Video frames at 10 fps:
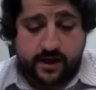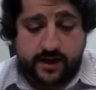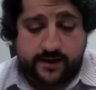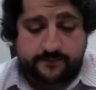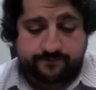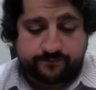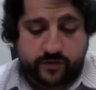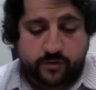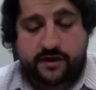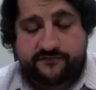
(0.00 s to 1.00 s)

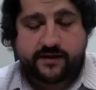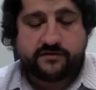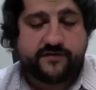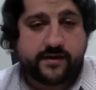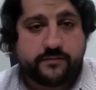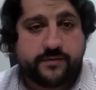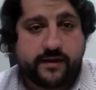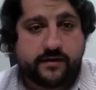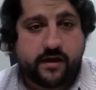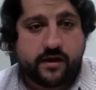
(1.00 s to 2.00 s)
um, well, not final, final,
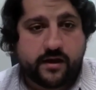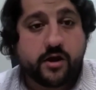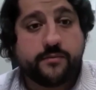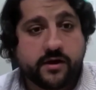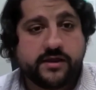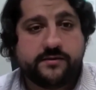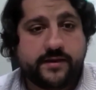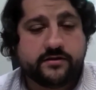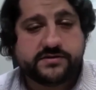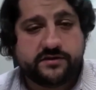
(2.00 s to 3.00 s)
but uh, our parking
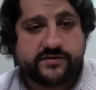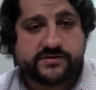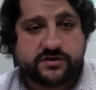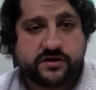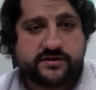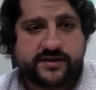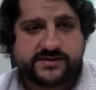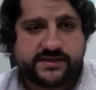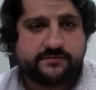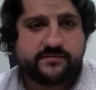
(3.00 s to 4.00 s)
meters on Ventura,
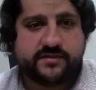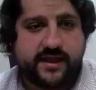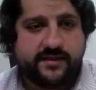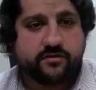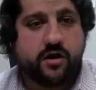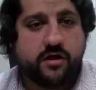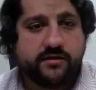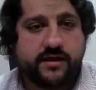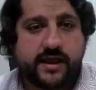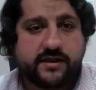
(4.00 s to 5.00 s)
they seem like they're
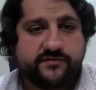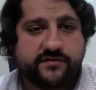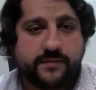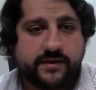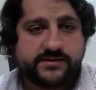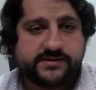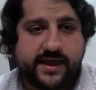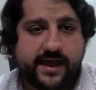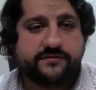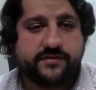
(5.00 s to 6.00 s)
all kind of coming to
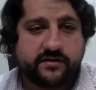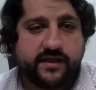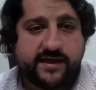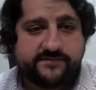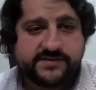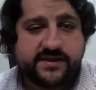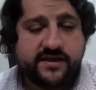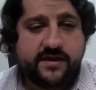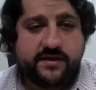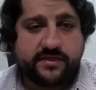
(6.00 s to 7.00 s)
the end of their lives.
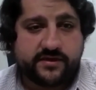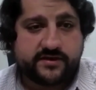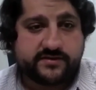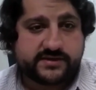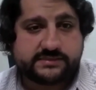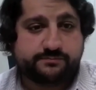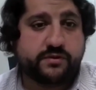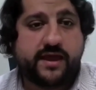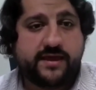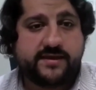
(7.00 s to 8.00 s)
The
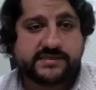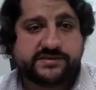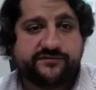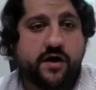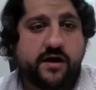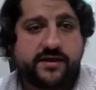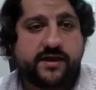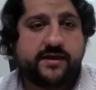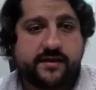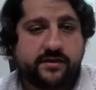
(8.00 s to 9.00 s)
display is
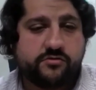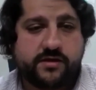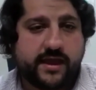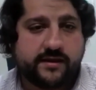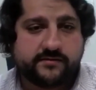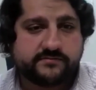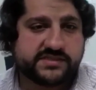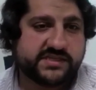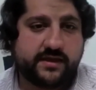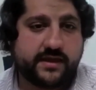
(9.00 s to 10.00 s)
foggy and you can't
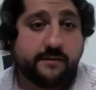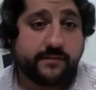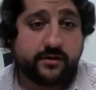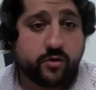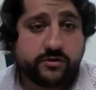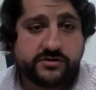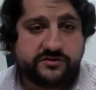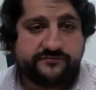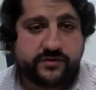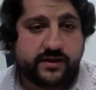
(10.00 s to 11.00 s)
see how many
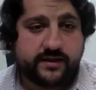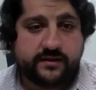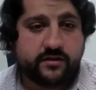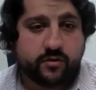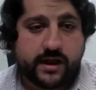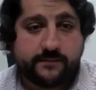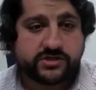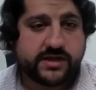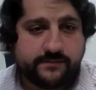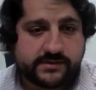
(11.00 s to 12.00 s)
quarters you've put in or how
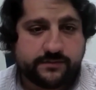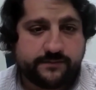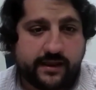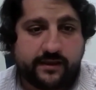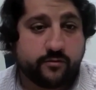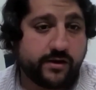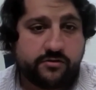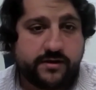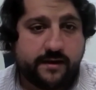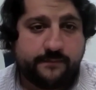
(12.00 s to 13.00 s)
much time is remaining,
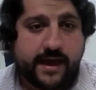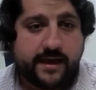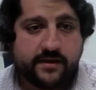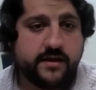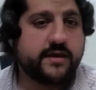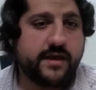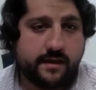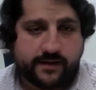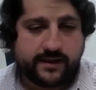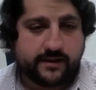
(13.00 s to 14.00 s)
when you get back,
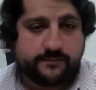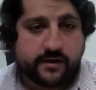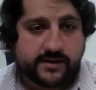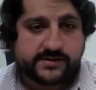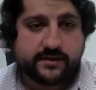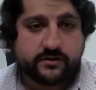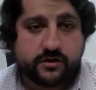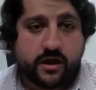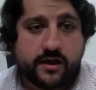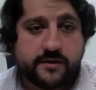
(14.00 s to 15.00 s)
am I going to get a parking ticket
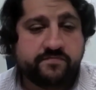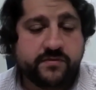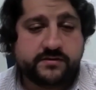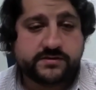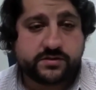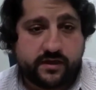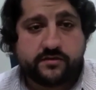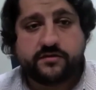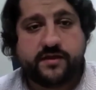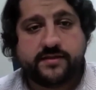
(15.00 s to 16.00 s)
or not? So the
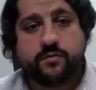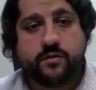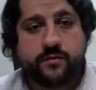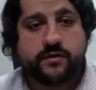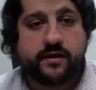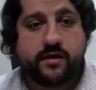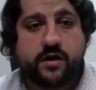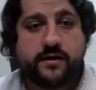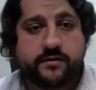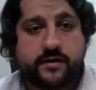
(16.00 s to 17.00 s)
other thing that we're working
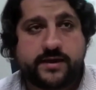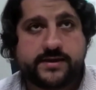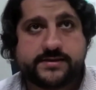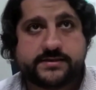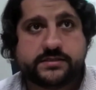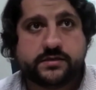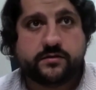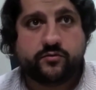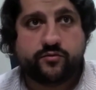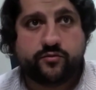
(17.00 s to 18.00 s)
on is
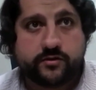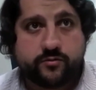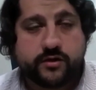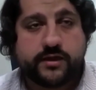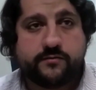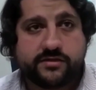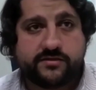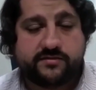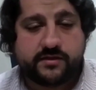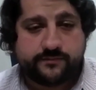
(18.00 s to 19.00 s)
we're working
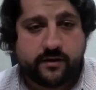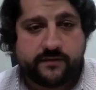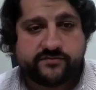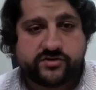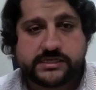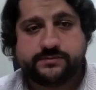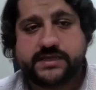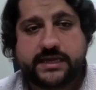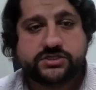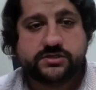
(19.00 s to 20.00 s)
with Department of
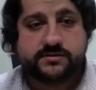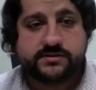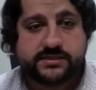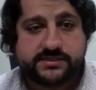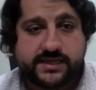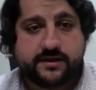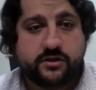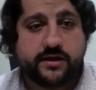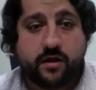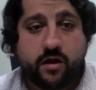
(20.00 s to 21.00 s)
Transportation to take a
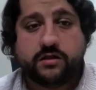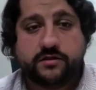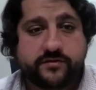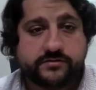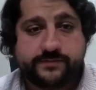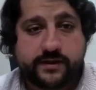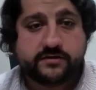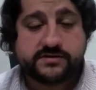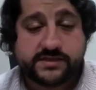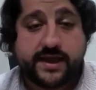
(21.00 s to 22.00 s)
look at all of those
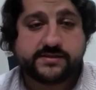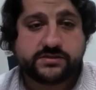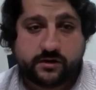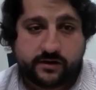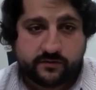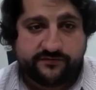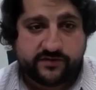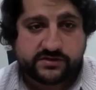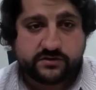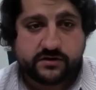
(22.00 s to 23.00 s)
meters, again, starting with
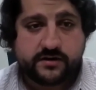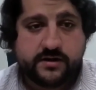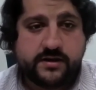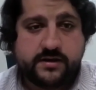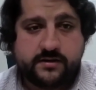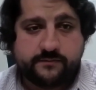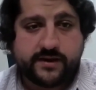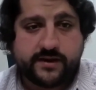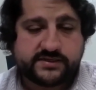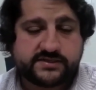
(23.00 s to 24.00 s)
Ventura,
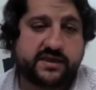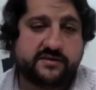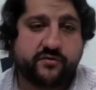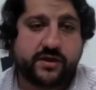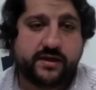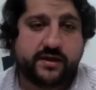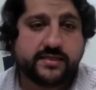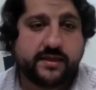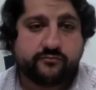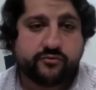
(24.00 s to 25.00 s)
but to see if we can
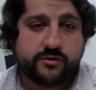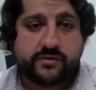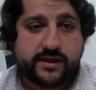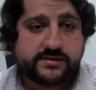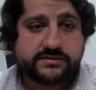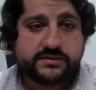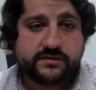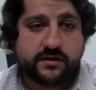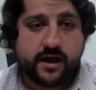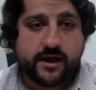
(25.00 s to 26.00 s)
get them
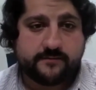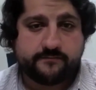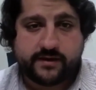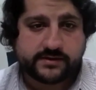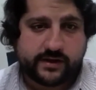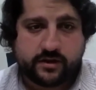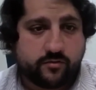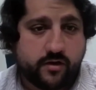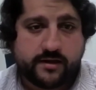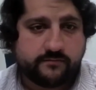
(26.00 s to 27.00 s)
replaced um, because we
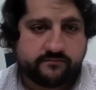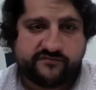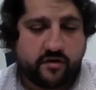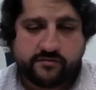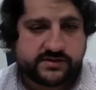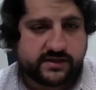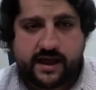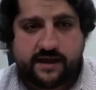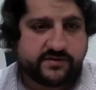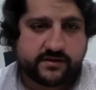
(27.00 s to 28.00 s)
don't want folks to
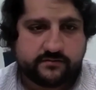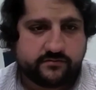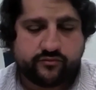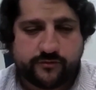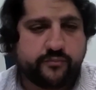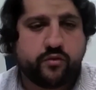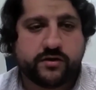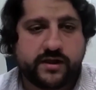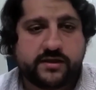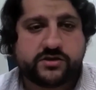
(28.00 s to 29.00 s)
have to
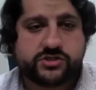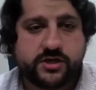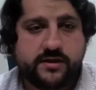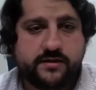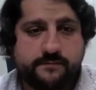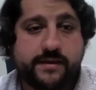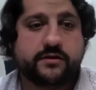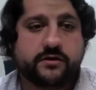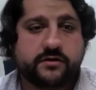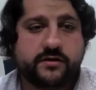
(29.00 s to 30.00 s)
report each
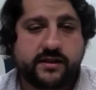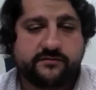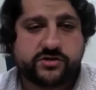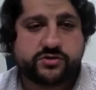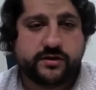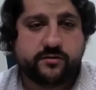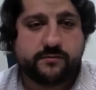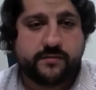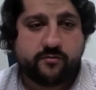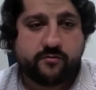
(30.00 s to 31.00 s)
meter individually
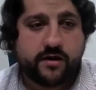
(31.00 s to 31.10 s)
one by